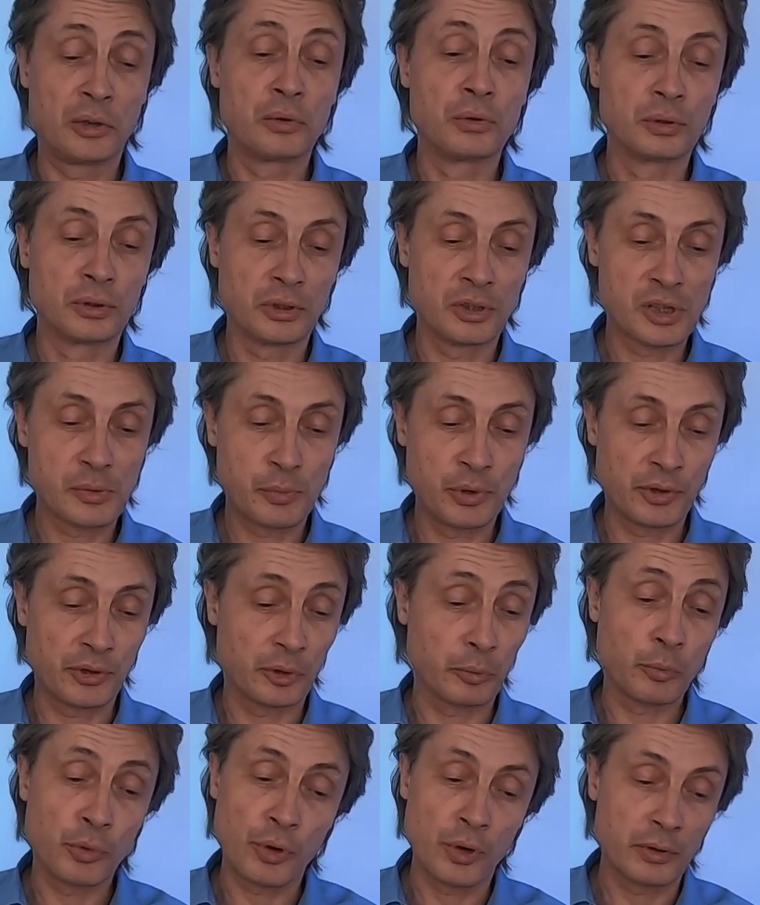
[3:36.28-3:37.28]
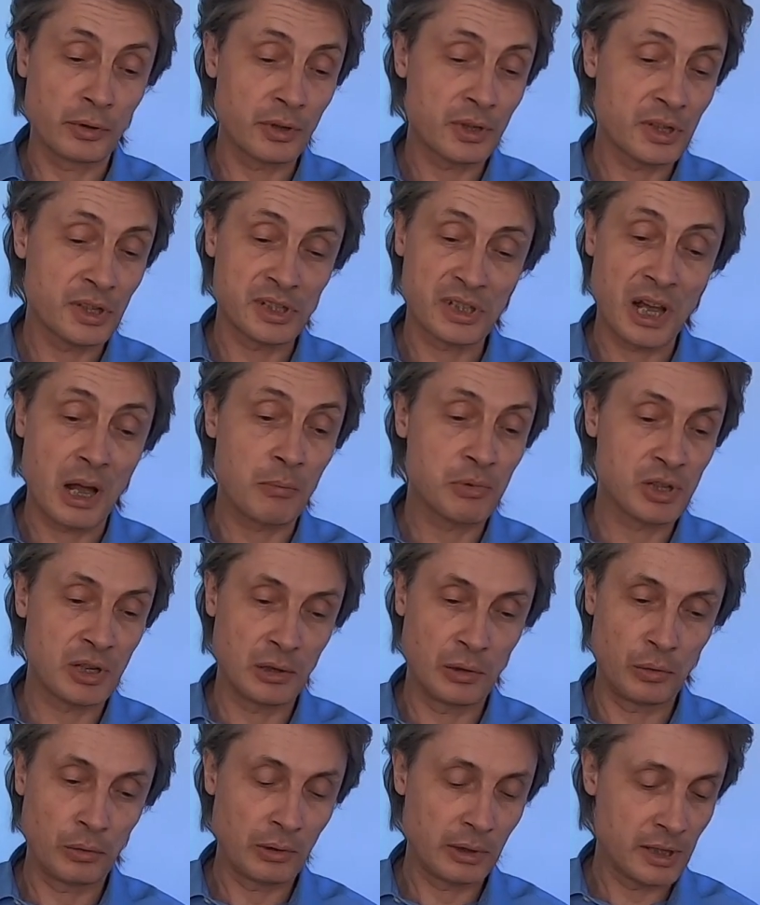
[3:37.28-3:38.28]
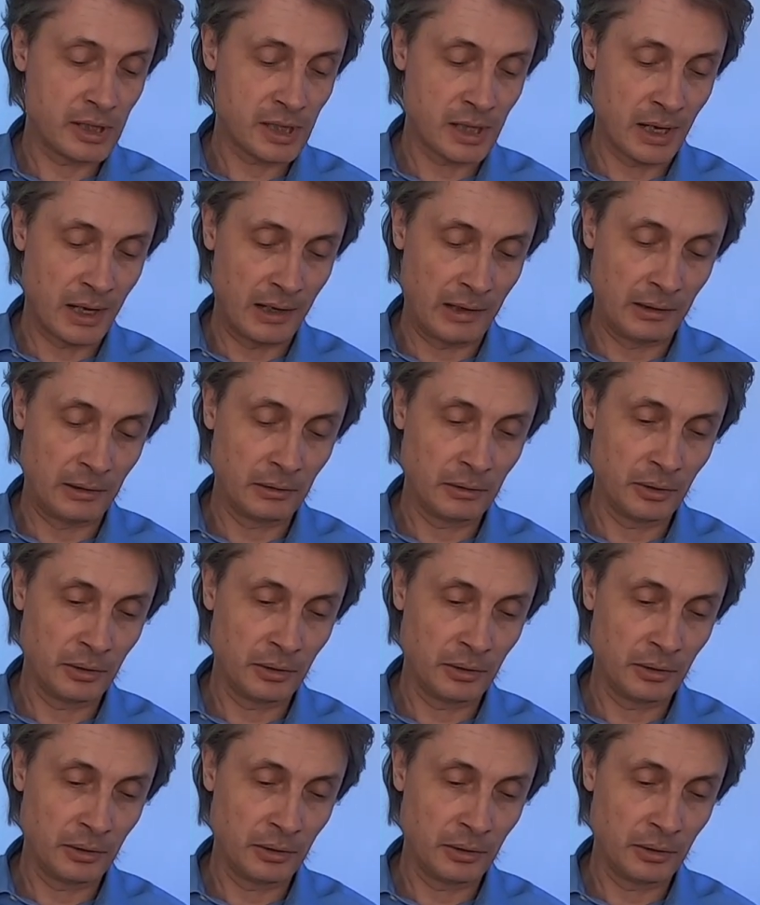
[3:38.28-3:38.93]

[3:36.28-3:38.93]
good in Spirit Burners is absolutely silent.